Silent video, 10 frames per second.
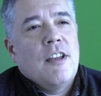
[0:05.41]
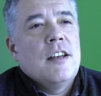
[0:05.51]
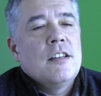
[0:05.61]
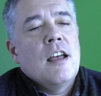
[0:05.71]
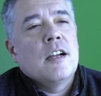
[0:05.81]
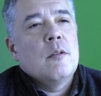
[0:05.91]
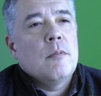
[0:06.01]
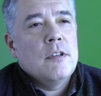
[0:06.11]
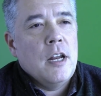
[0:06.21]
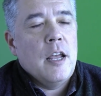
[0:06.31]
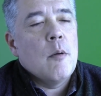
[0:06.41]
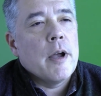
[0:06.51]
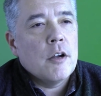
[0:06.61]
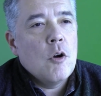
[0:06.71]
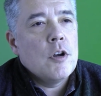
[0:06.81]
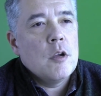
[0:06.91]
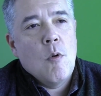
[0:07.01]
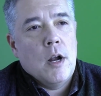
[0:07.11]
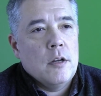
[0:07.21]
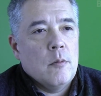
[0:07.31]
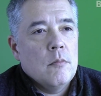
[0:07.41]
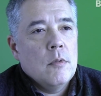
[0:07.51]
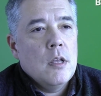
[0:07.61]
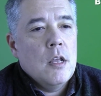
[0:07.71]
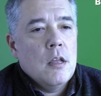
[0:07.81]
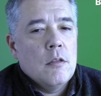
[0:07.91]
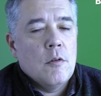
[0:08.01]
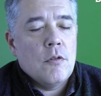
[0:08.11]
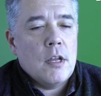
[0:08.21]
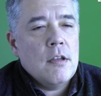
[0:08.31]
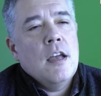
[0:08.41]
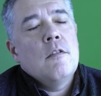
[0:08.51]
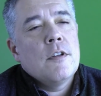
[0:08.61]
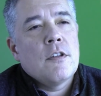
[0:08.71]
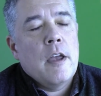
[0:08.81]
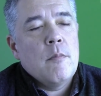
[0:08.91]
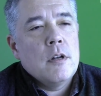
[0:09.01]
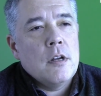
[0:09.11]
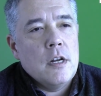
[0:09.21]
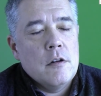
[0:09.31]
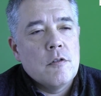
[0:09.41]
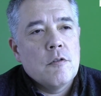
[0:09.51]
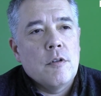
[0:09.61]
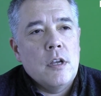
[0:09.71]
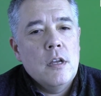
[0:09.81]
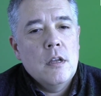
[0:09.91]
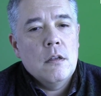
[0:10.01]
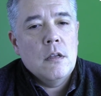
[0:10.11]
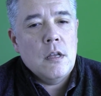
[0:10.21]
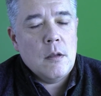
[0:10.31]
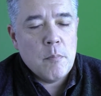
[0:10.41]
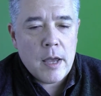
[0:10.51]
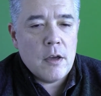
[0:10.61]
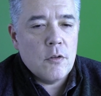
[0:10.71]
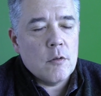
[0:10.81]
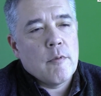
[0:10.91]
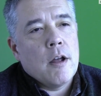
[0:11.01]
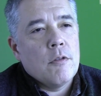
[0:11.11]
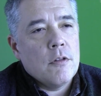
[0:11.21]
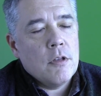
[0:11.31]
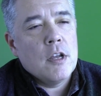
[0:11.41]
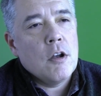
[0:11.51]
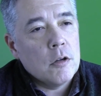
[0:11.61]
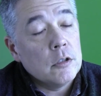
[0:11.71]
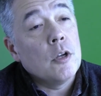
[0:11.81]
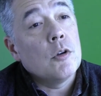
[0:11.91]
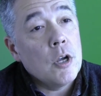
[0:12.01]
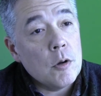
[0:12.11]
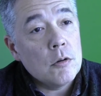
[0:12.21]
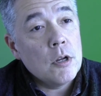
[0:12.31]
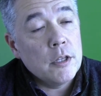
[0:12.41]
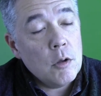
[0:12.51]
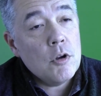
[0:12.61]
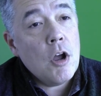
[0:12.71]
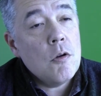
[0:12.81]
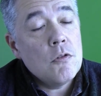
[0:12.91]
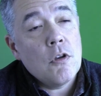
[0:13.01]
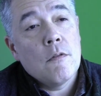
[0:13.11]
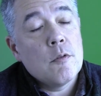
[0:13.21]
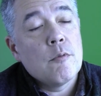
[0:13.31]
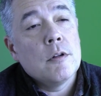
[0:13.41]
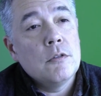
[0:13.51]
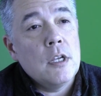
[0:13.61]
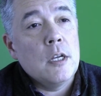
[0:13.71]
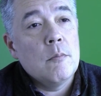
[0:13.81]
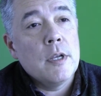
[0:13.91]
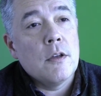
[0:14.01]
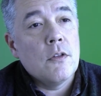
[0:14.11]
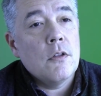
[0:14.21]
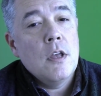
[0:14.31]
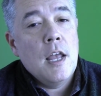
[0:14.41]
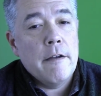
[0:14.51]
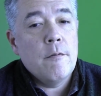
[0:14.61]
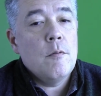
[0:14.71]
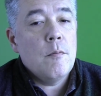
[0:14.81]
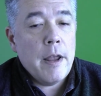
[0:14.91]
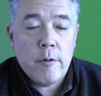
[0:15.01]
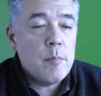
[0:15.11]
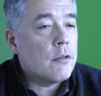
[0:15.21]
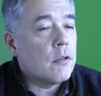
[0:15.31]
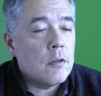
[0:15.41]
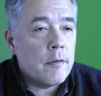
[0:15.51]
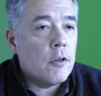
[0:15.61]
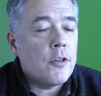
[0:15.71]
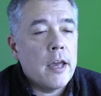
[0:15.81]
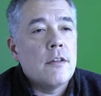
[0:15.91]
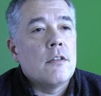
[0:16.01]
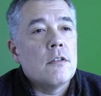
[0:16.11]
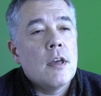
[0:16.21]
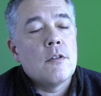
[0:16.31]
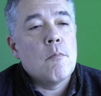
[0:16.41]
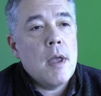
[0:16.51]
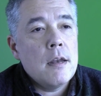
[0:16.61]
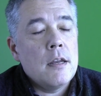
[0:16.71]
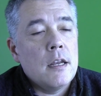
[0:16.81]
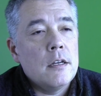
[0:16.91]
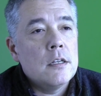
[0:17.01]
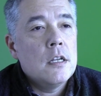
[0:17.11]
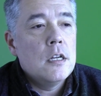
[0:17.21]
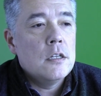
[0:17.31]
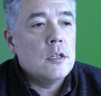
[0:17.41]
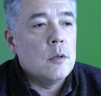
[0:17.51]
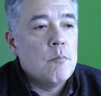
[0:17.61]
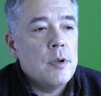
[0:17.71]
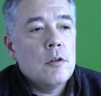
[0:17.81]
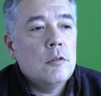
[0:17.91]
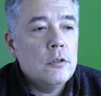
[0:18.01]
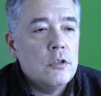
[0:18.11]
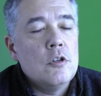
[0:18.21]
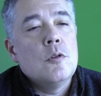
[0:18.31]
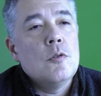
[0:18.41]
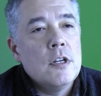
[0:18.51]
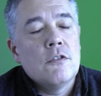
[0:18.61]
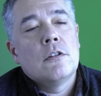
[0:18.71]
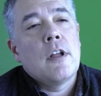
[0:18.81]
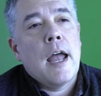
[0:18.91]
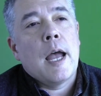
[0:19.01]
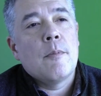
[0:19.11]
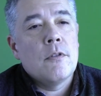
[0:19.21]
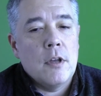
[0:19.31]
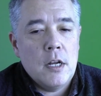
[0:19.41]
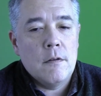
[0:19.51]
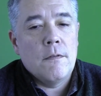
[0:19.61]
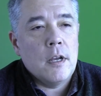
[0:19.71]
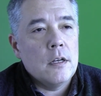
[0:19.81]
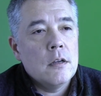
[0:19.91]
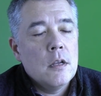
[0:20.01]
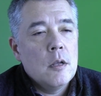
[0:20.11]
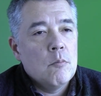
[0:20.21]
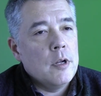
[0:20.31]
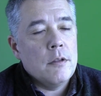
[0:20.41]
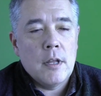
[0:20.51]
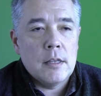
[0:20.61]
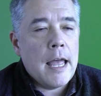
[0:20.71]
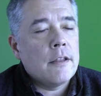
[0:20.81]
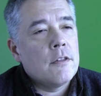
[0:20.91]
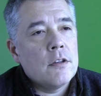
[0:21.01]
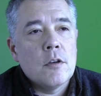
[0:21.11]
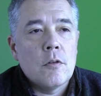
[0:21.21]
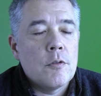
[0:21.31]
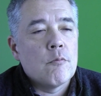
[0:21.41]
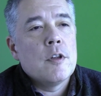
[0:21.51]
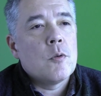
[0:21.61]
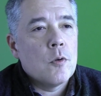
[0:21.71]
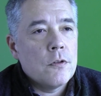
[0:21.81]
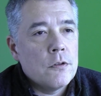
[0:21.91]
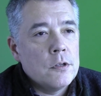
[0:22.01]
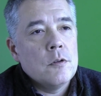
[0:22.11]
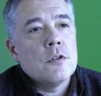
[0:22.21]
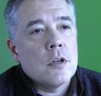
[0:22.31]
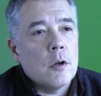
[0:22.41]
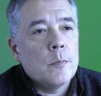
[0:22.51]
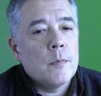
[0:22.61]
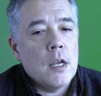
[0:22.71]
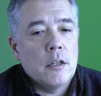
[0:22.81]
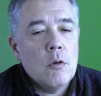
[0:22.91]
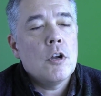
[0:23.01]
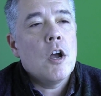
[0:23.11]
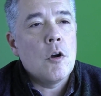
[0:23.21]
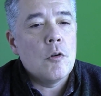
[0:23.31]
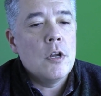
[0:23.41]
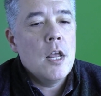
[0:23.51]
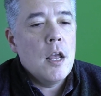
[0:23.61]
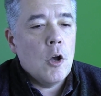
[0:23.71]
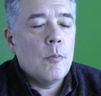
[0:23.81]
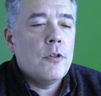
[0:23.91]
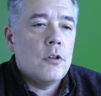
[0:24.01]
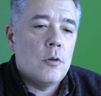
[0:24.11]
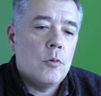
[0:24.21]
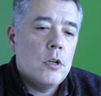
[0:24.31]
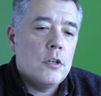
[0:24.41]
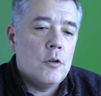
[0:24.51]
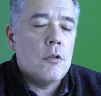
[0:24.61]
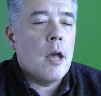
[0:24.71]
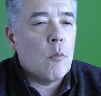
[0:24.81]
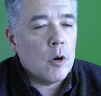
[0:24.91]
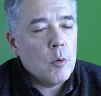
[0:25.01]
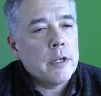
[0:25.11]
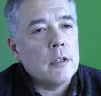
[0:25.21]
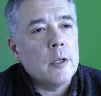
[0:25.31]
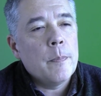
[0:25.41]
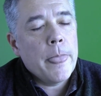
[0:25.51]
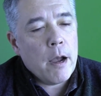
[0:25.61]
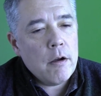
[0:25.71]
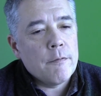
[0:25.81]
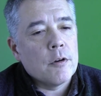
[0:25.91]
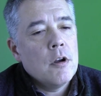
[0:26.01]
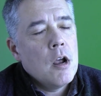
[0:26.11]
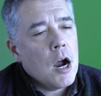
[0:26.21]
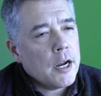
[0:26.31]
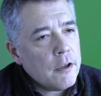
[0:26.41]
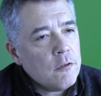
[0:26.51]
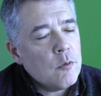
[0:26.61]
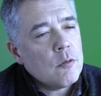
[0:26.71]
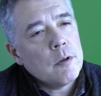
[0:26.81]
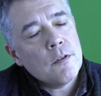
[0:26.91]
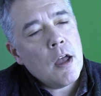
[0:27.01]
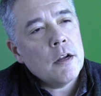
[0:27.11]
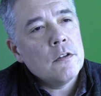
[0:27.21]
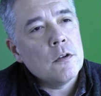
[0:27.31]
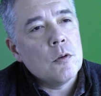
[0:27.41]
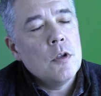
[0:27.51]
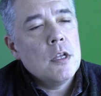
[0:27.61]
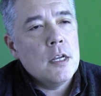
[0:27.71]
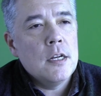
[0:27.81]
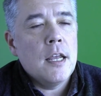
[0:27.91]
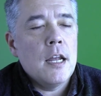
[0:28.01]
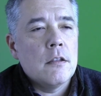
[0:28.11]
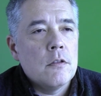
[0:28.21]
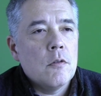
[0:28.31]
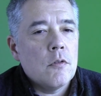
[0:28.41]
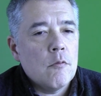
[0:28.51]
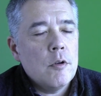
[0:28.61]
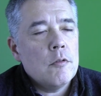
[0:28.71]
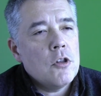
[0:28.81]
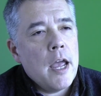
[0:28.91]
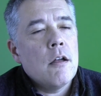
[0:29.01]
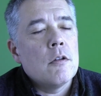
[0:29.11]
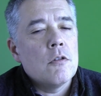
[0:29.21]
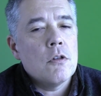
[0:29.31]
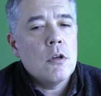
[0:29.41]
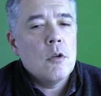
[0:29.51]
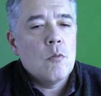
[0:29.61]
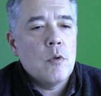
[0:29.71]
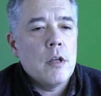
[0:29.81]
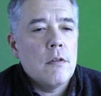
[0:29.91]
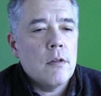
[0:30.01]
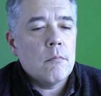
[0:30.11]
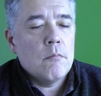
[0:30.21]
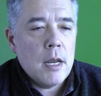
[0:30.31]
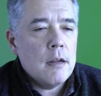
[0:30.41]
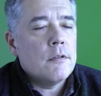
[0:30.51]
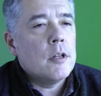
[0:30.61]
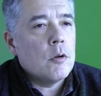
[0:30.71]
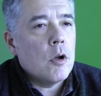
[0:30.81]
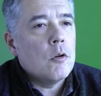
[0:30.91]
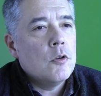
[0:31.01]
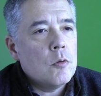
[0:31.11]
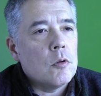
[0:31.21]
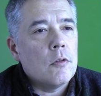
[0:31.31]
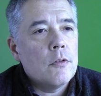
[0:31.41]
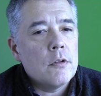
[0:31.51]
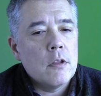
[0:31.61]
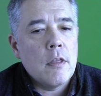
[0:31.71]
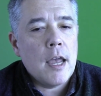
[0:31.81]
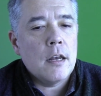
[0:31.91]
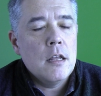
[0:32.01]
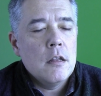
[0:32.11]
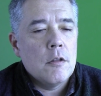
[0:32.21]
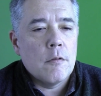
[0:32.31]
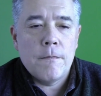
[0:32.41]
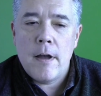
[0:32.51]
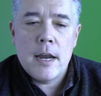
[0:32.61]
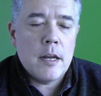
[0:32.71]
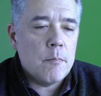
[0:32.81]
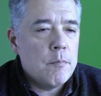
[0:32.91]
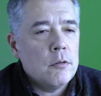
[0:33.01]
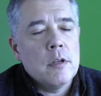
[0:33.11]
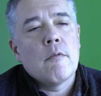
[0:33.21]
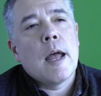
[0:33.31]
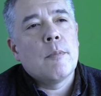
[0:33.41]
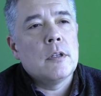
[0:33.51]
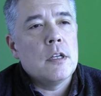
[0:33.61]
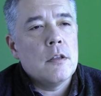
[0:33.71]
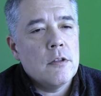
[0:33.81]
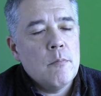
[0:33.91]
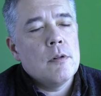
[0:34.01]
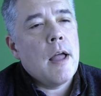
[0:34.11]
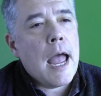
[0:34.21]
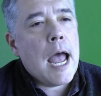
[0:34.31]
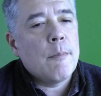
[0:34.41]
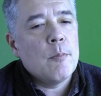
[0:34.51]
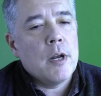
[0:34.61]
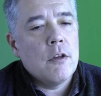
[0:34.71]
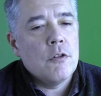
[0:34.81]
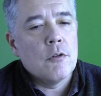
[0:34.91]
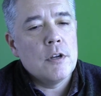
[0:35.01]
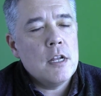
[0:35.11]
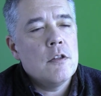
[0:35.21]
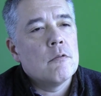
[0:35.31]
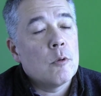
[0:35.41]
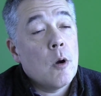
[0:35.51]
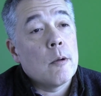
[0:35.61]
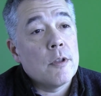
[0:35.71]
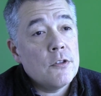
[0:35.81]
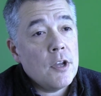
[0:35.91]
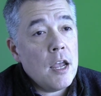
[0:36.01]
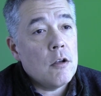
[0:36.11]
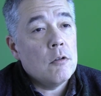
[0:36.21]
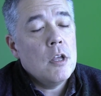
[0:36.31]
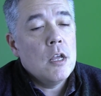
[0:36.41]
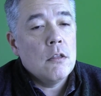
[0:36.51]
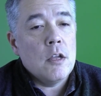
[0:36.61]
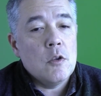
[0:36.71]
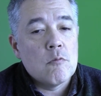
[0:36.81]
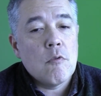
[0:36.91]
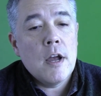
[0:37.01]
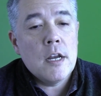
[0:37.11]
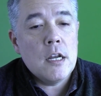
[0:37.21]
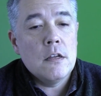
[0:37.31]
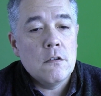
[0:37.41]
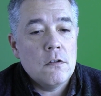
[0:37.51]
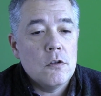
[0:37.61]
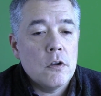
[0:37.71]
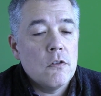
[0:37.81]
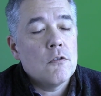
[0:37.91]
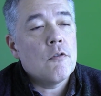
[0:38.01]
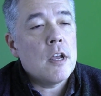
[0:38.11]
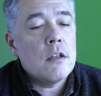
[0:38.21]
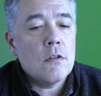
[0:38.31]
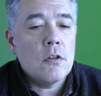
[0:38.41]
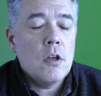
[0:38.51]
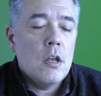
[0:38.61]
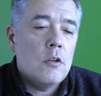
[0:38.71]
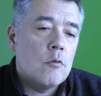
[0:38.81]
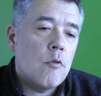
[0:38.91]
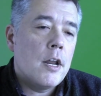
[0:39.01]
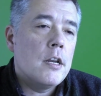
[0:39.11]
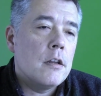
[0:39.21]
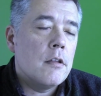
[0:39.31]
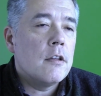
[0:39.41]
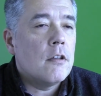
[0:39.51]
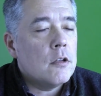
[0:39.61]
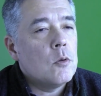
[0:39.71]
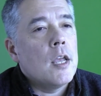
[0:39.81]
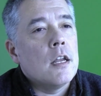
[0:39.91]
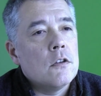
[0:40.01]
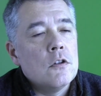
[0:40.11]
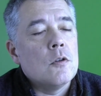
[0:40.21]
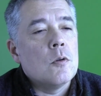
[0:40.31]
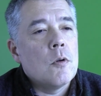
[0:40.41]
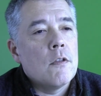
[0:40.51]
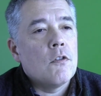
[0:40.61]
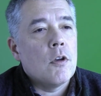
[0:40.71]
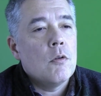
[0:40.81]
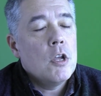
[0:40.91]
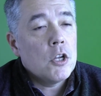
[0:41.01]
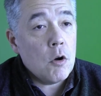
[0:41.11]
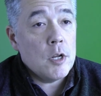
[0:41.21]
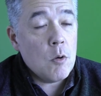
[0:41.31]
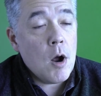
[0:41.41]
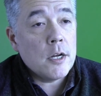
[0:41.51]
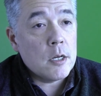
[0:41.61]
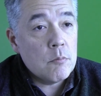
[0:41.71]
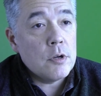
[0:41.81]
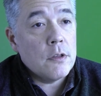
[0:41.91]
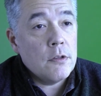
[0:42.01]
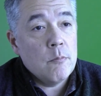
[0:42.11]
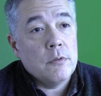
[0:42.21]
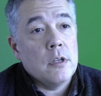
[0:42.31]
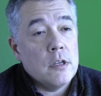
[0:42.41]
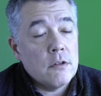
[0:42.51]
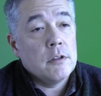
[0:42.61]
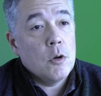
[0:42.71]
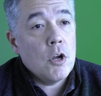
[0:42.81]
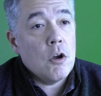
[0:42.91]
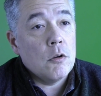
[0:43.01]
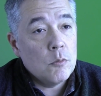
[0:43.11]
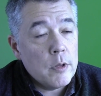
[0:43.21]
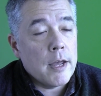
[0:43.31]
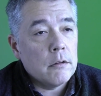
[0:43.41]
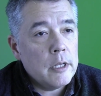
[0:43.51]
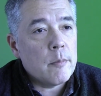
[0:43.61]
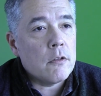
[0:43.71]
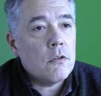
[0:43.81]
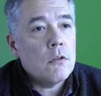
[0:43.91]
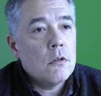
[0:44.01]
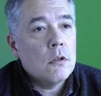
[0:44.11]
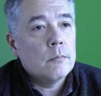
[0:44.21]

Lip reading: excited to talk today about Kony Quantum. There's a ton of excitement and industry buzz around this thing called low code. And low code solves a real need because every business of all sizes has a mandate to build new digital apps that innovate, but they lack the skills, the resources to do so. And low code helps you do that more quickly. However, our customers we've talked to indicate that there's a real challenge with many of the low-code tools in that they're fine at building rapidly simple apps, but as your needs and requirements scale, that you run into constraints, you run into things that you can't do. And so Kony Quantum, put simply, is low-code without limits.